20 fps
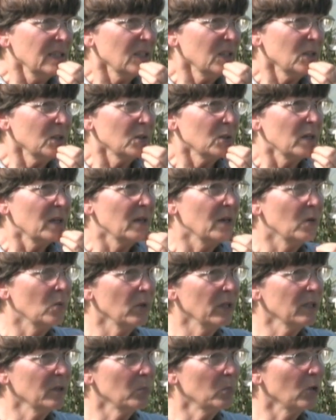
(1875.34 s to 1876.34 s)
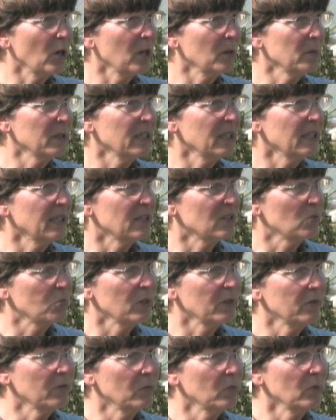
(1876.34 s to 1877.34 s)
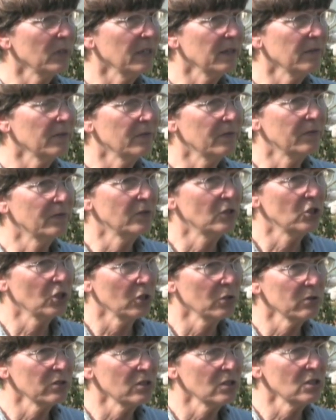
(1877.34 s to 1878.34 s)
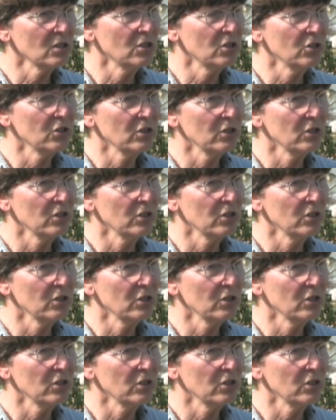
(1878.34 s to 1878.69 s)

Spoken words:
Oh, well, it probably is. We've chosen to